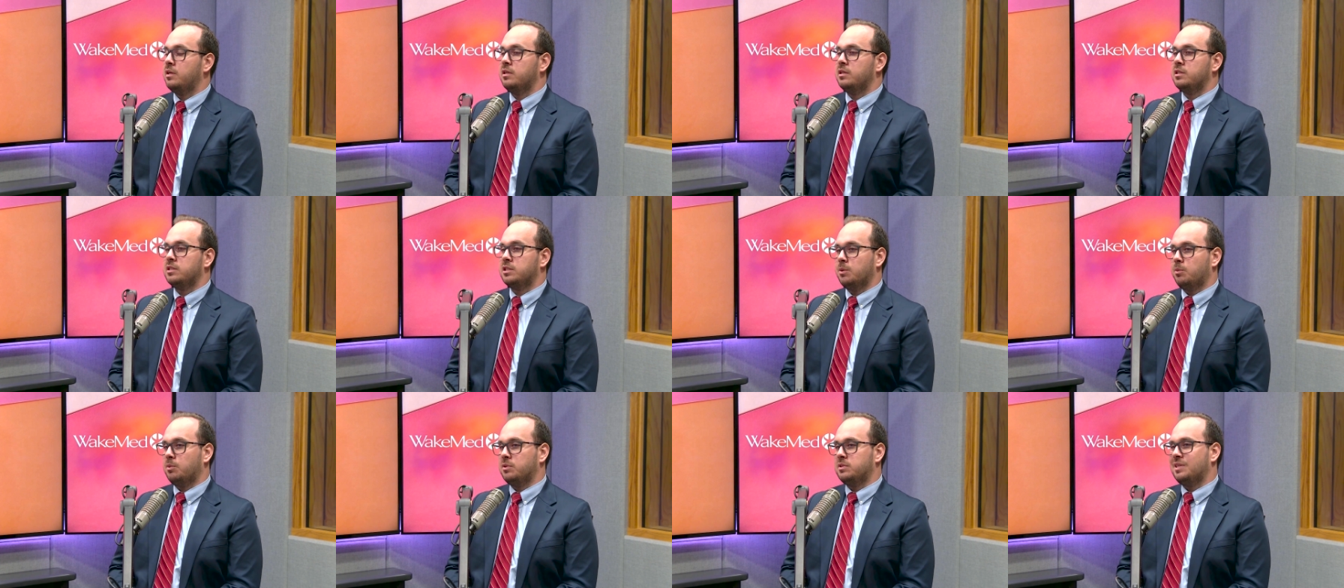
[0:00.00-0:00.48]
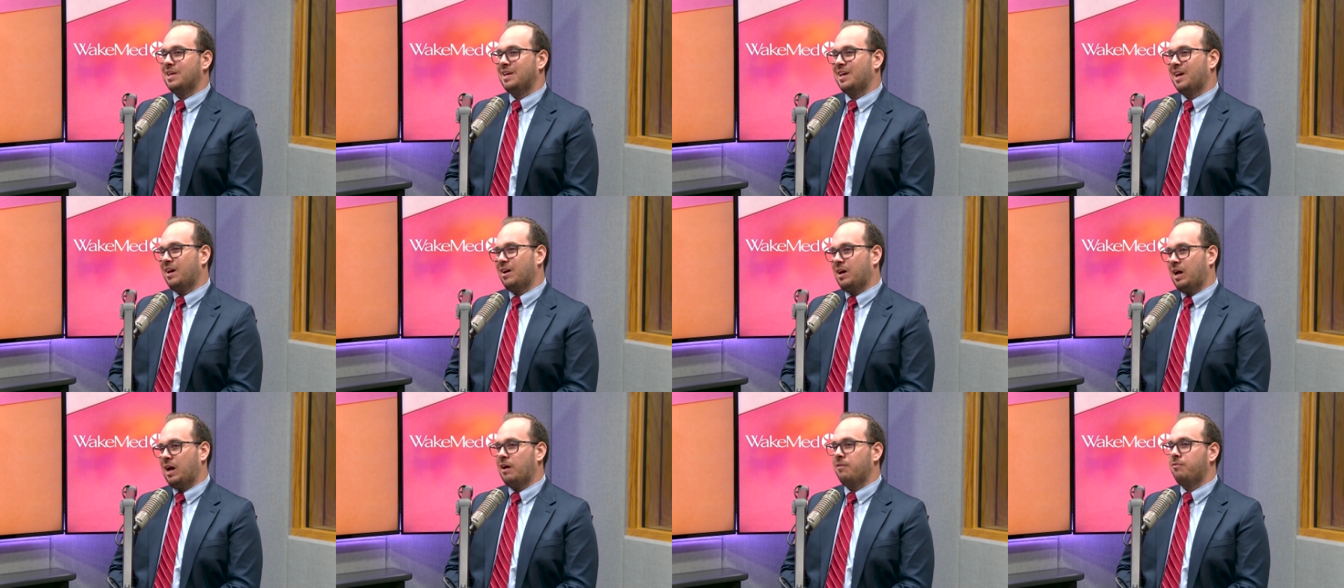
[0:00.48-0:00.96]
someone's saying,
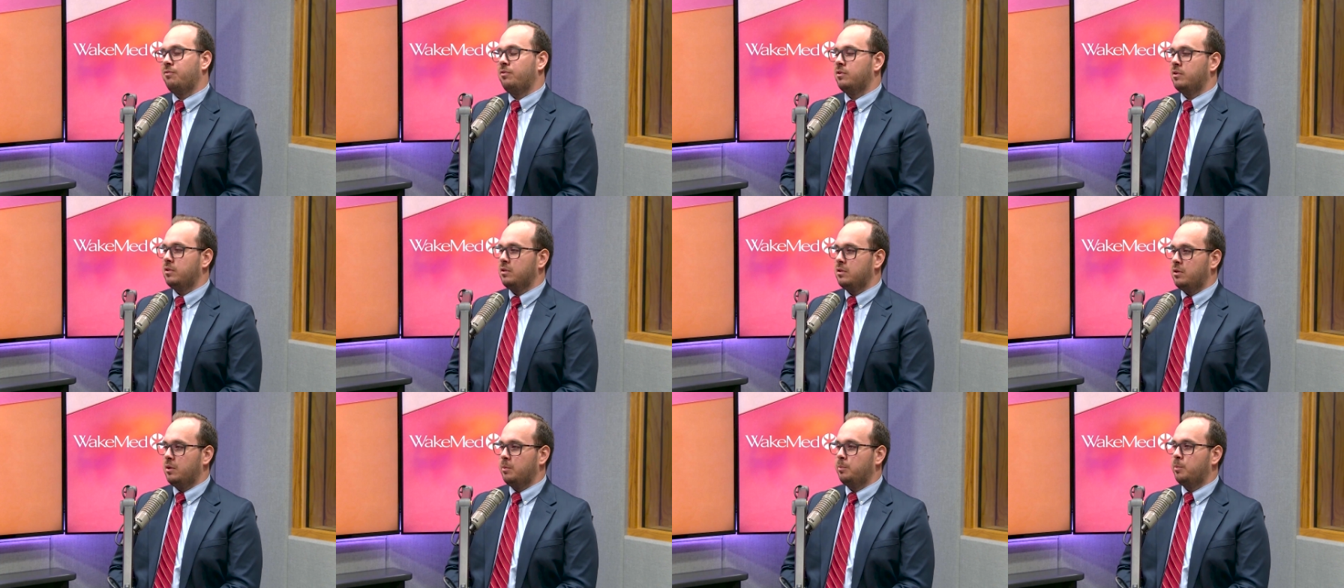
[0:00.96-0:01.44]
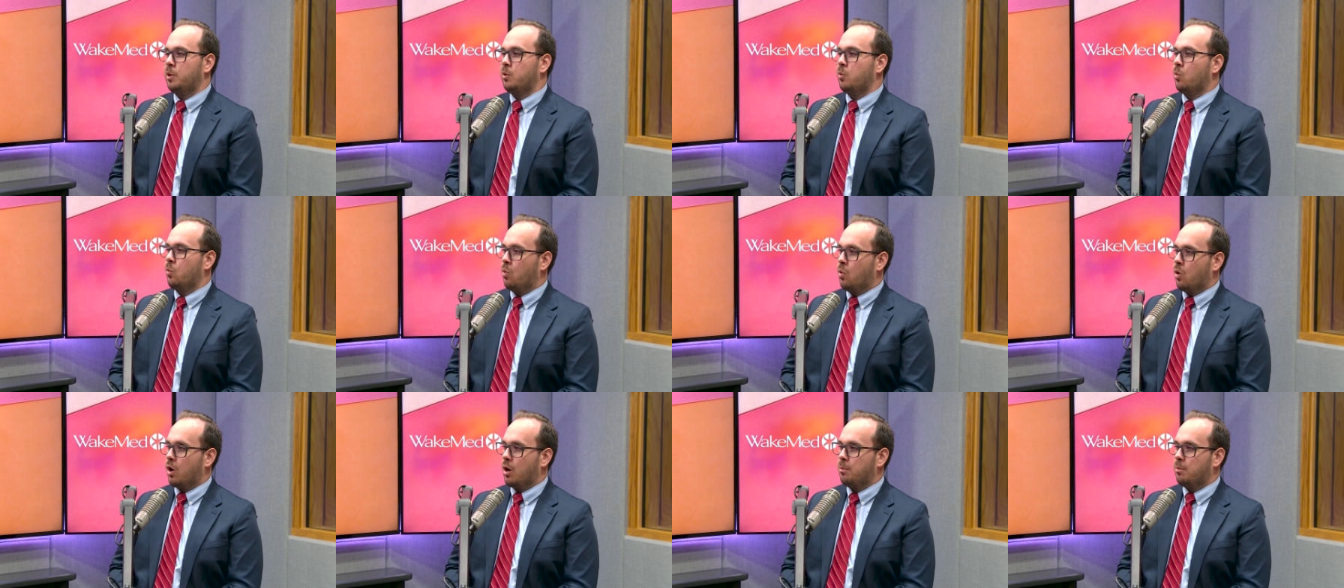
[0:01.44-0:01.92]
I feel a little bit
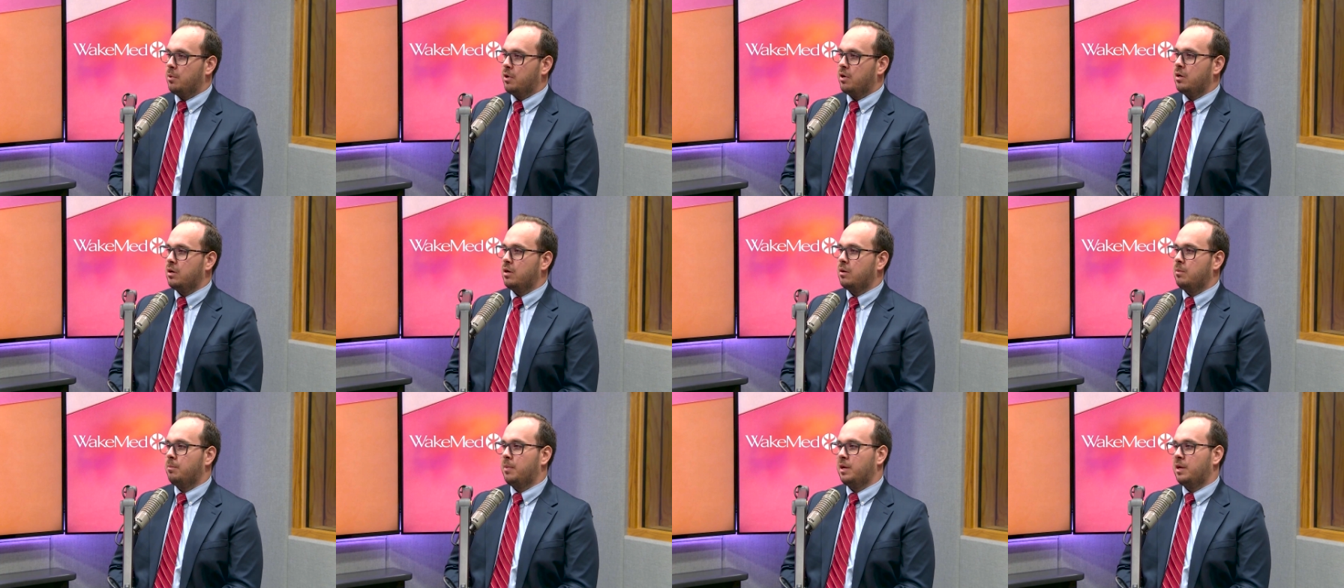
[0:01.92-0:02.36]
warmer.